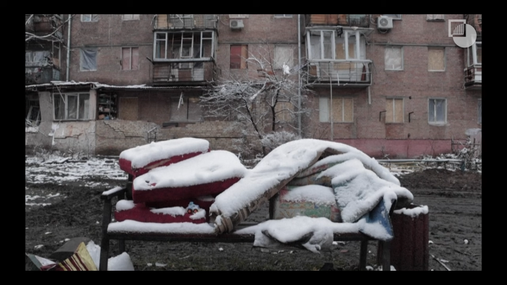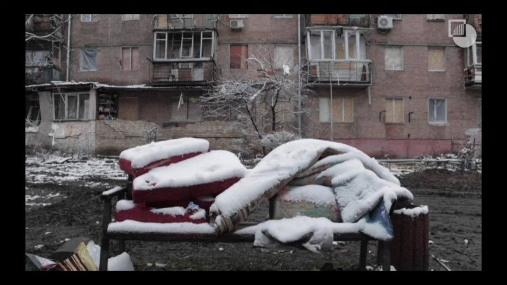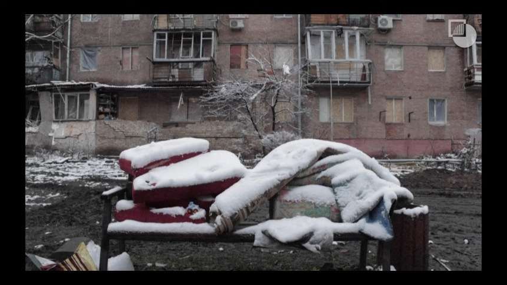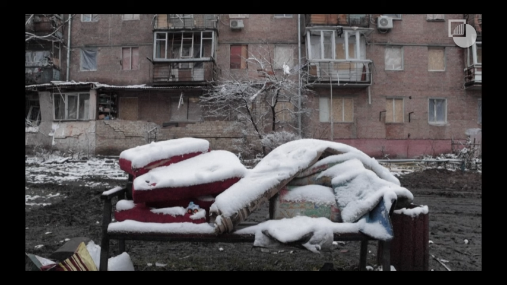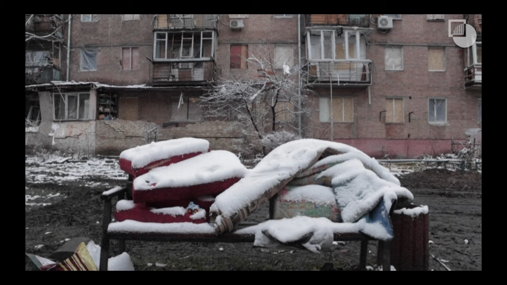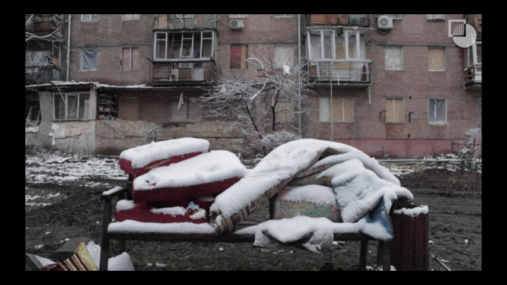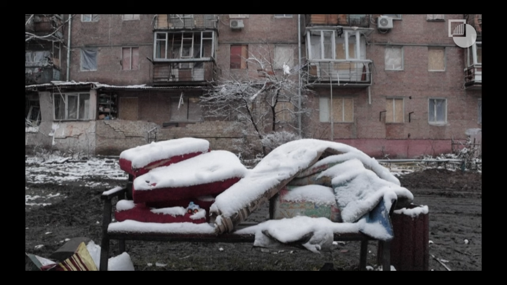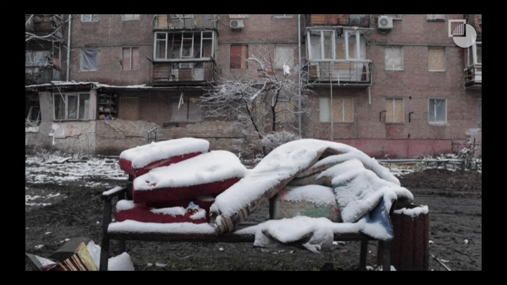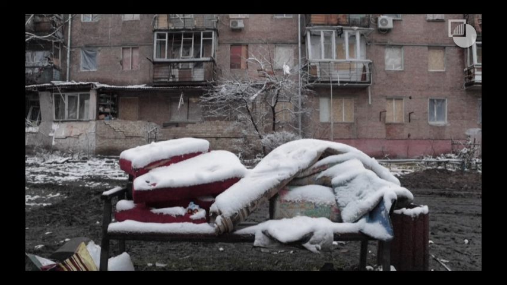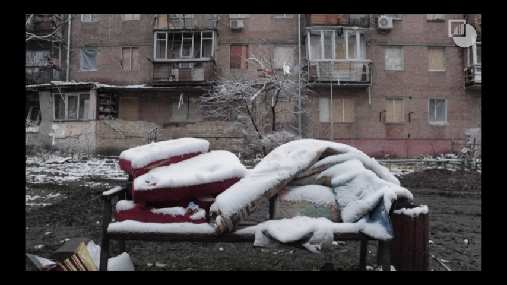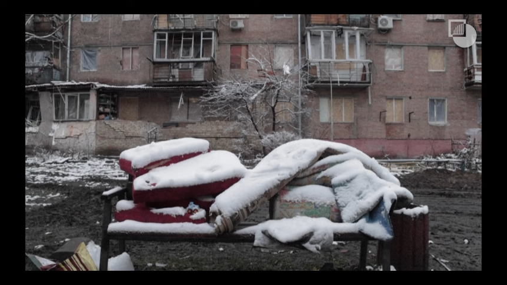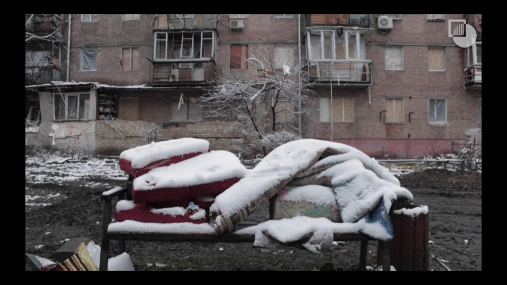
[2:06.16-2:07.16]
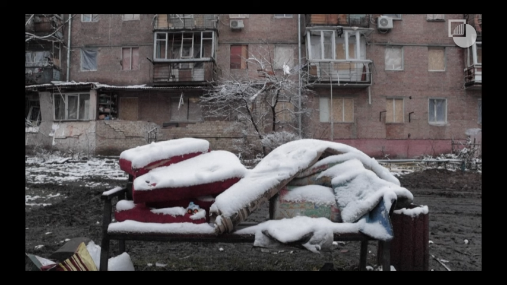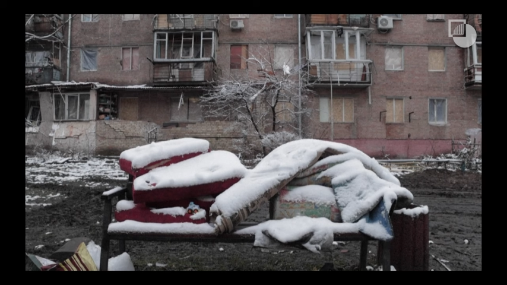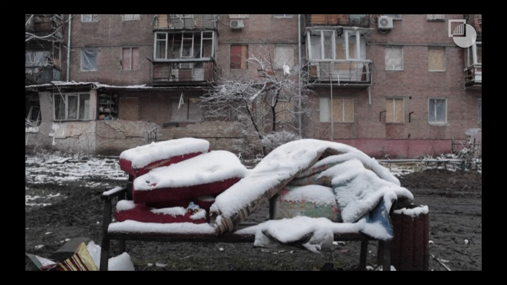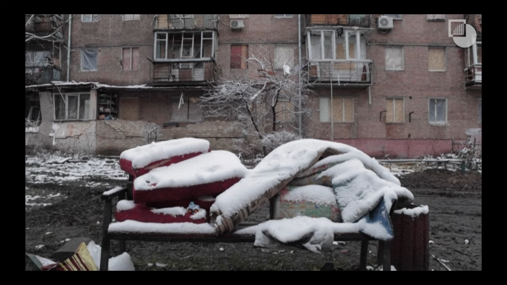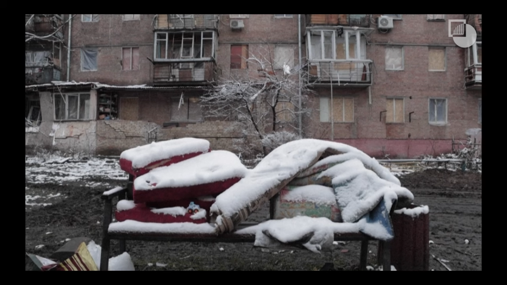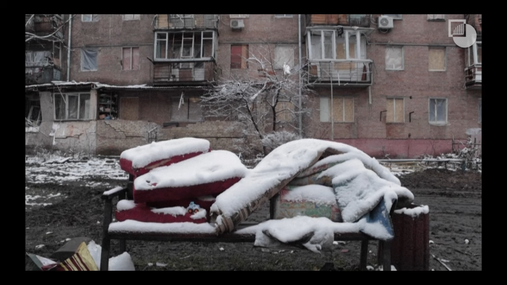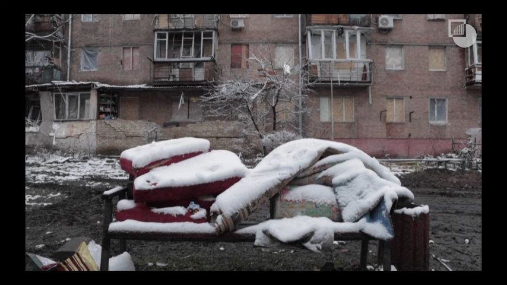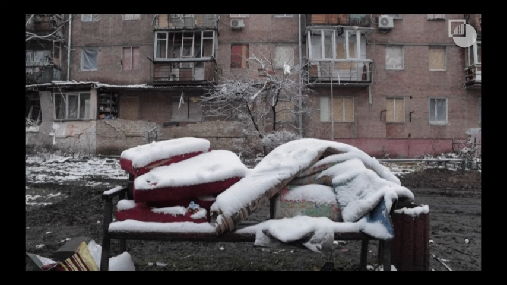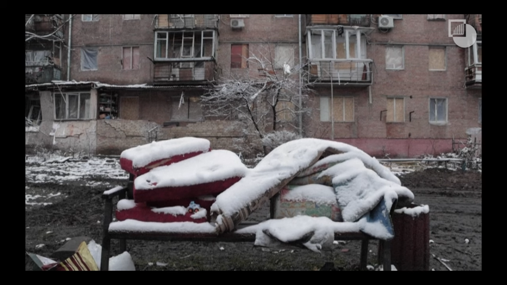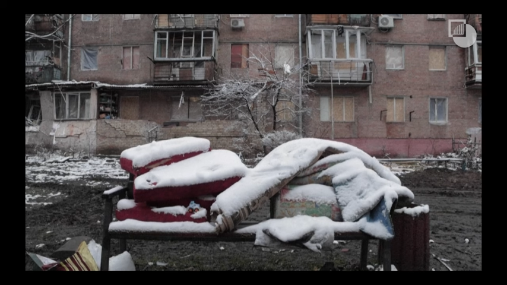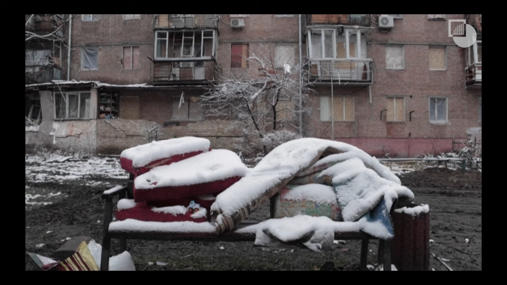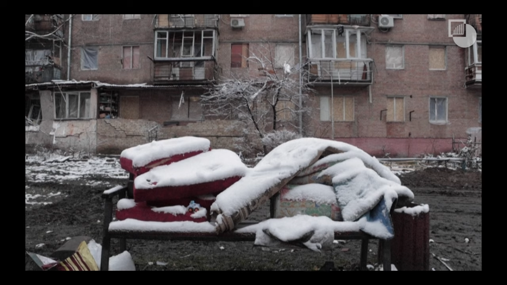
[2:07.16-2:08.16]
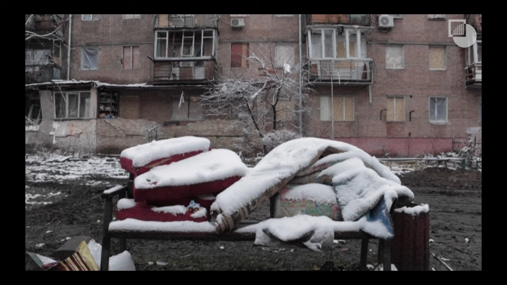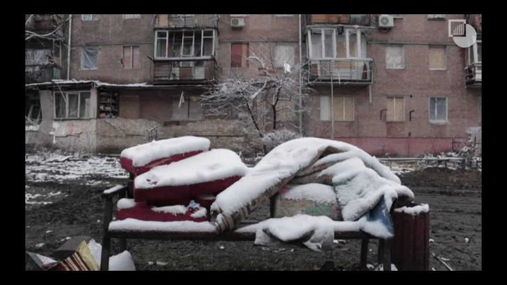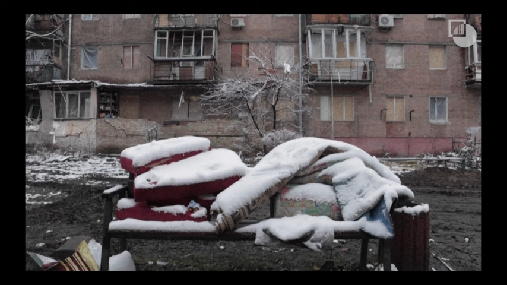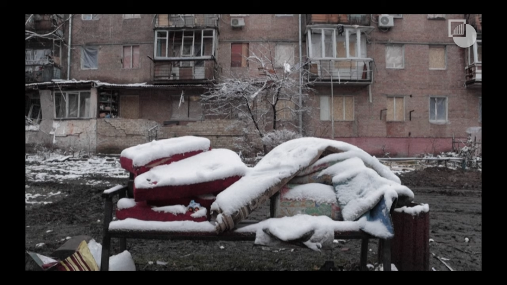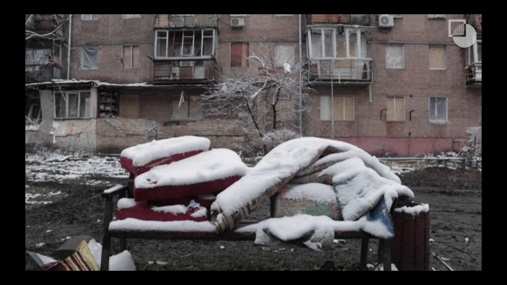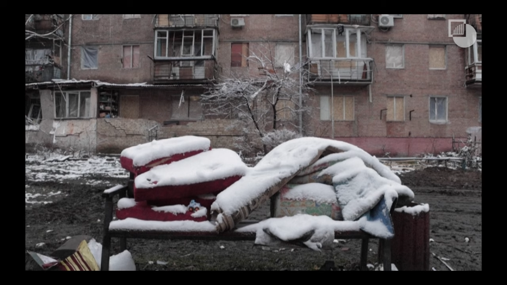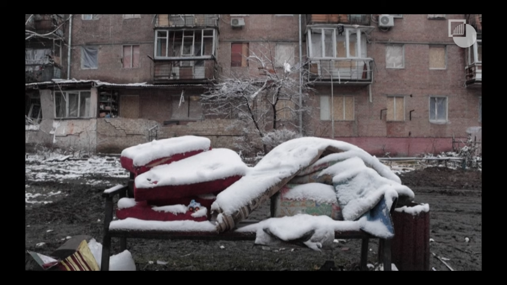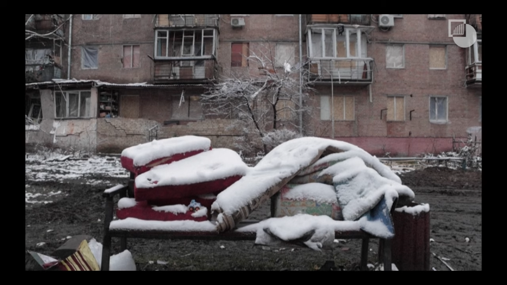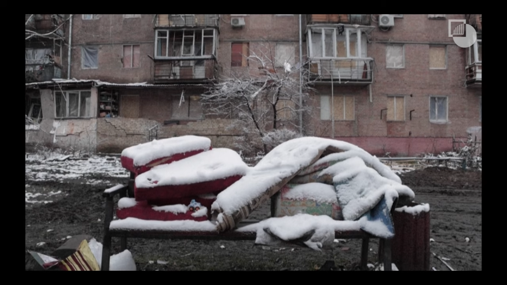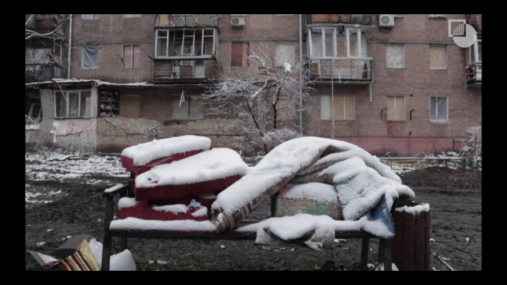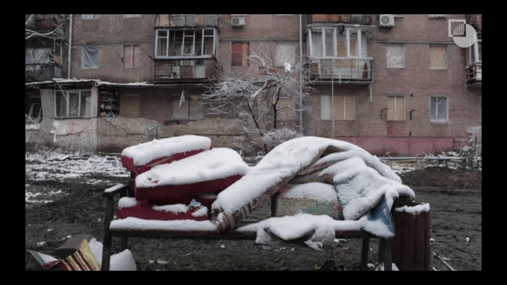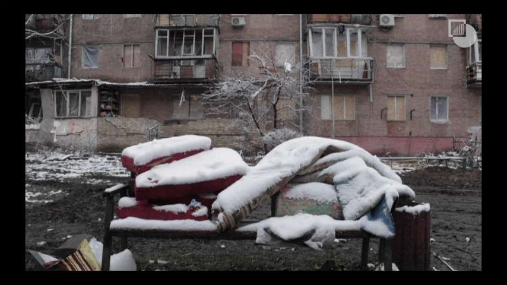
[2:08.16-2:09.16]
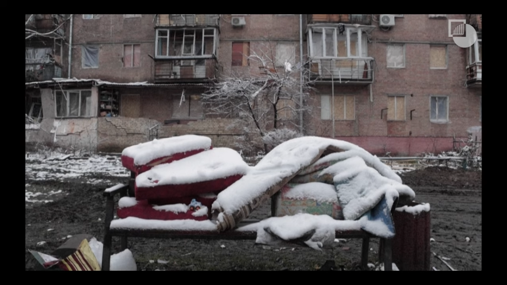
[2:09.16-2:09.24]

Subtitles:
No face is visible, so there are no lips to read.